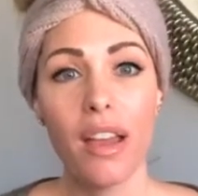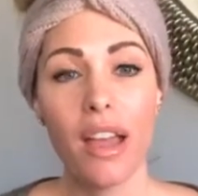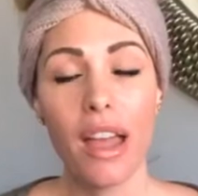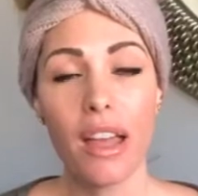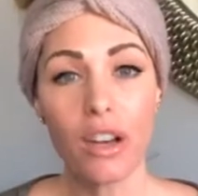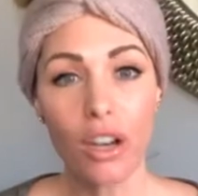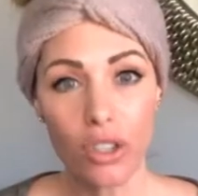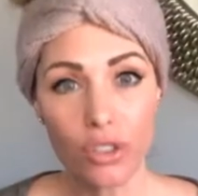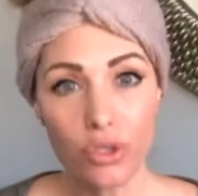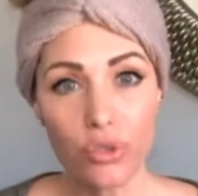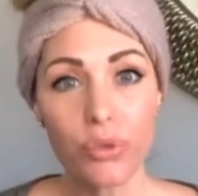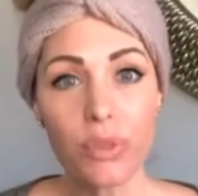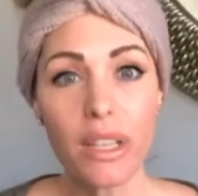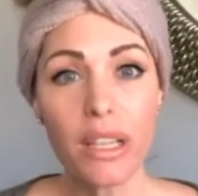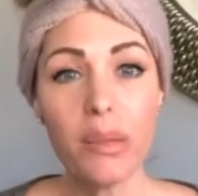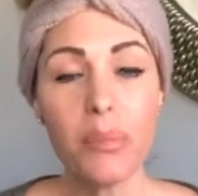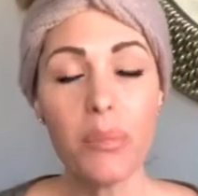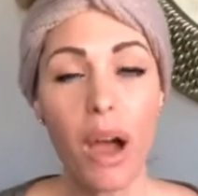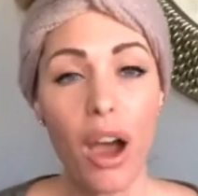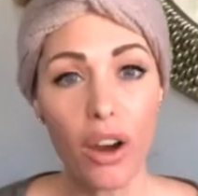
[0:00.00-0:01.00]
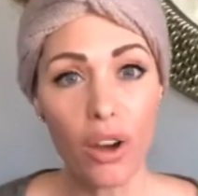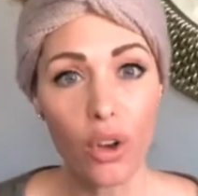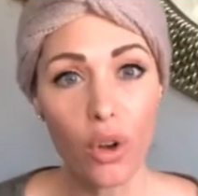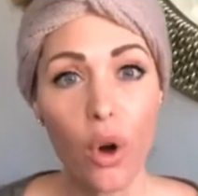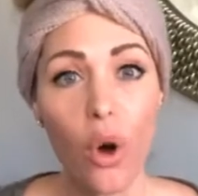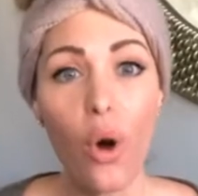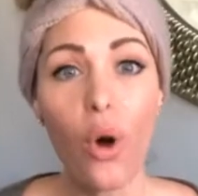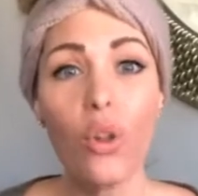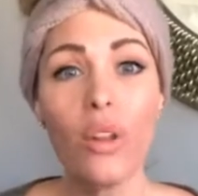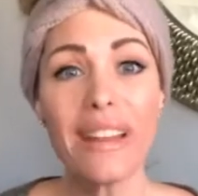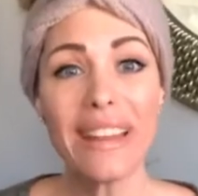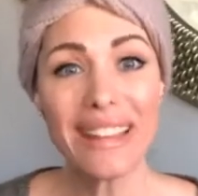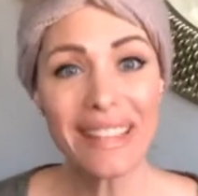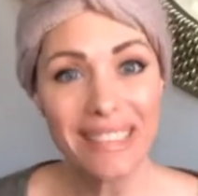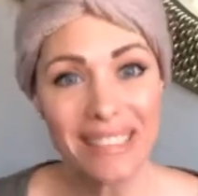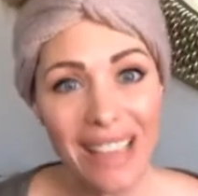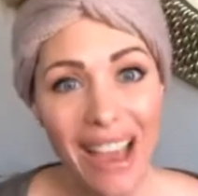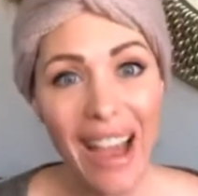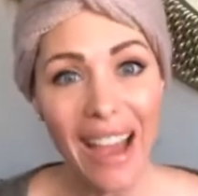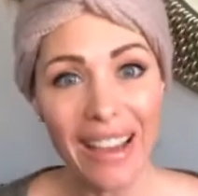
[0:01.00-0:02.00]
And our dream, our goal,
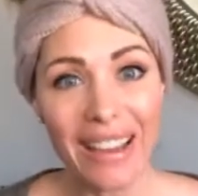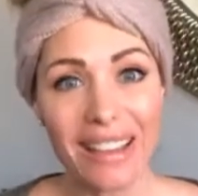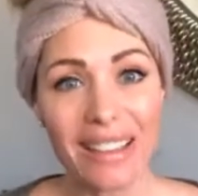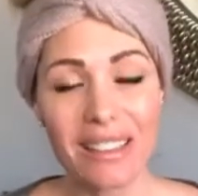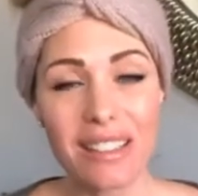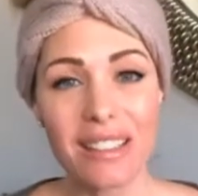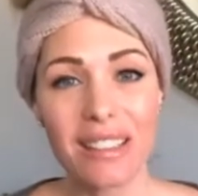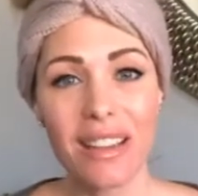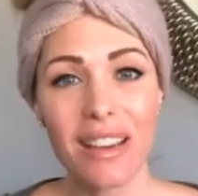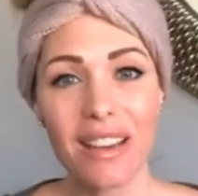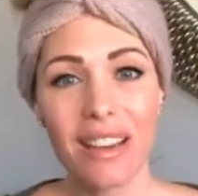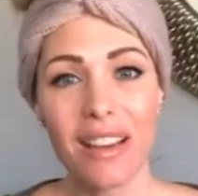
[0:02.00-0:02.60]
it dies.